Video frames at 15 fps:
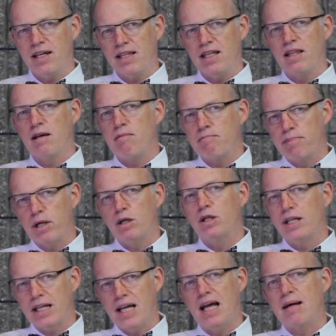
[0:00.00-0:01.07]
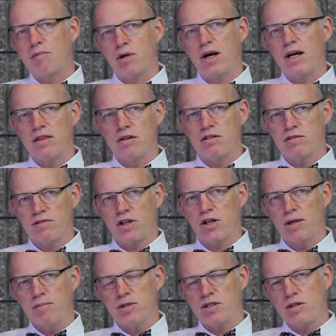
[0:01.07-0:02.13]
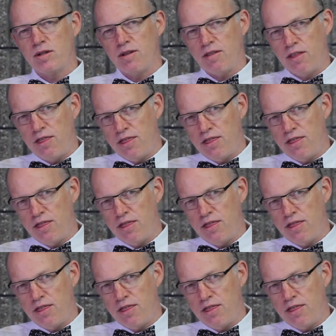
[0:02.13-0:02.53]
and then they'll build a game around those verbs so that the